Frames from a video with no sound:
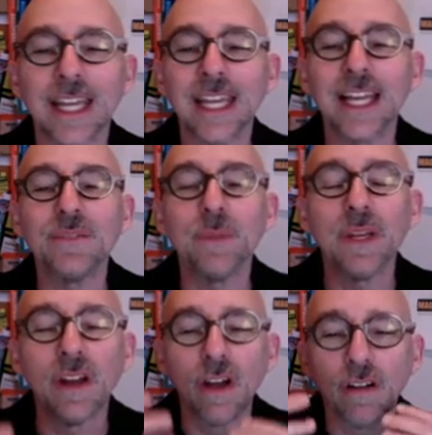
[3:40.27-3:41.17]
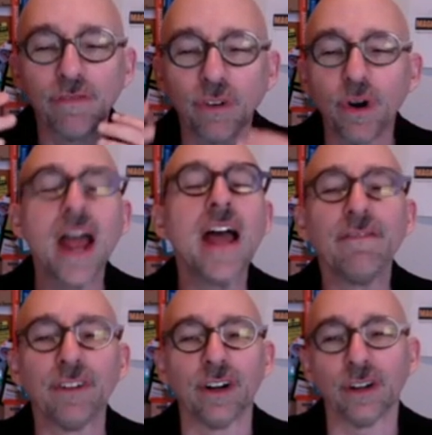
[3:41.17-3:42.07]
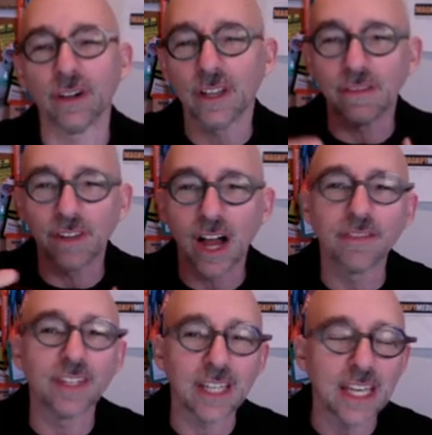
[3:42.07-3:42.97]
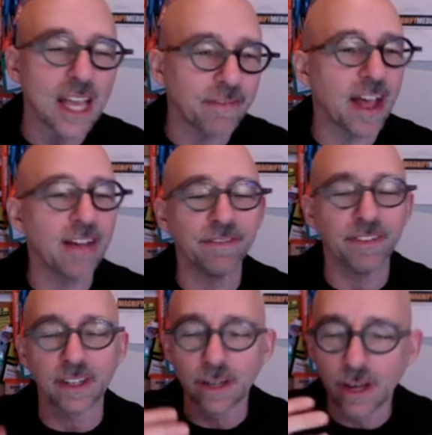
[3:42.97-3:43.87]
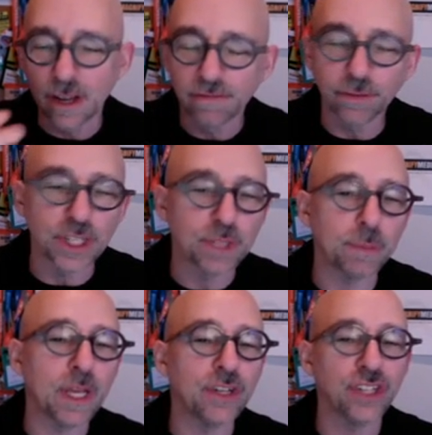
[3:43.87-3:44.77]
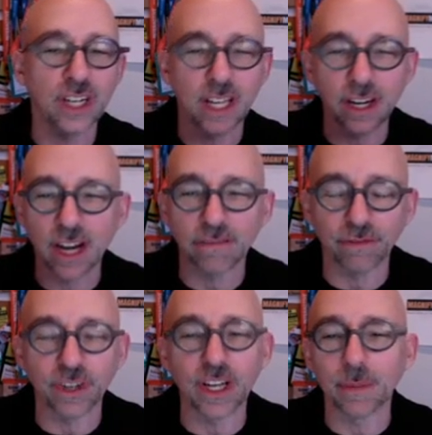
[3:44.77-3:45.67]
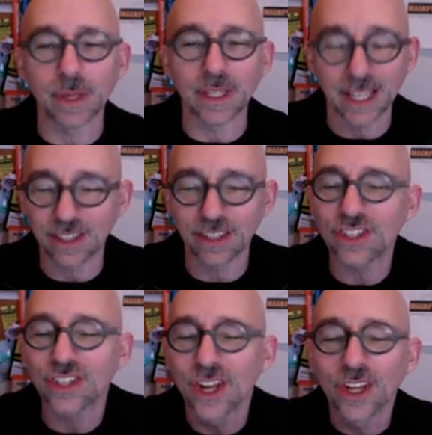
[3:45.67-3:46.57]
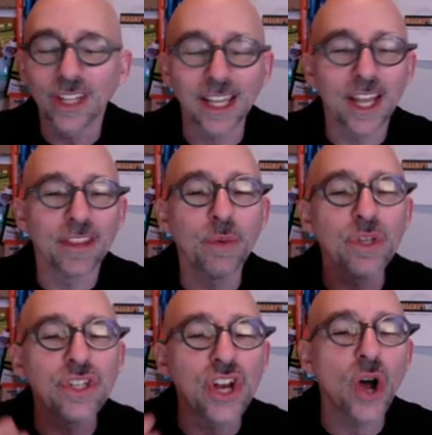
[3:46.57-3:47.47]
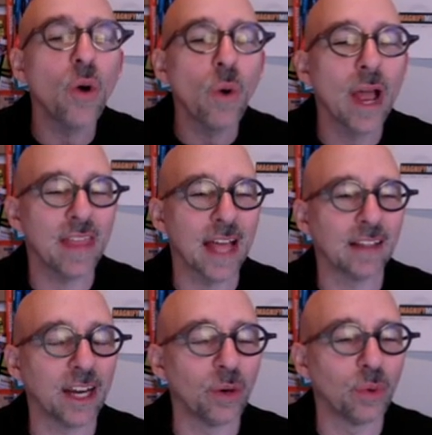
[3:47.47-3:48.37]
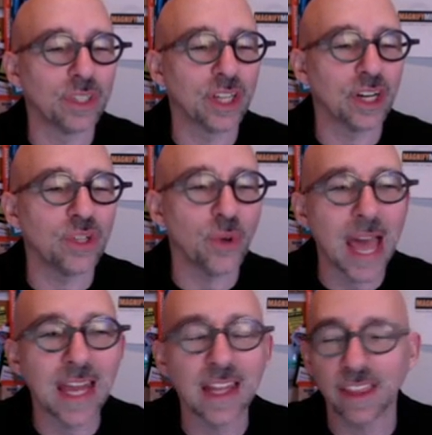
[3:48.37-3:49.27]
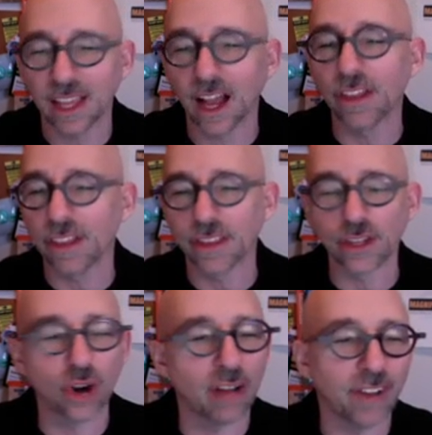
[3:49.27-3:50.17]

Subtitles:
he has been forever involved in EFF and free speech and internet freedom. And there was no way that letter was going to do anything other than draw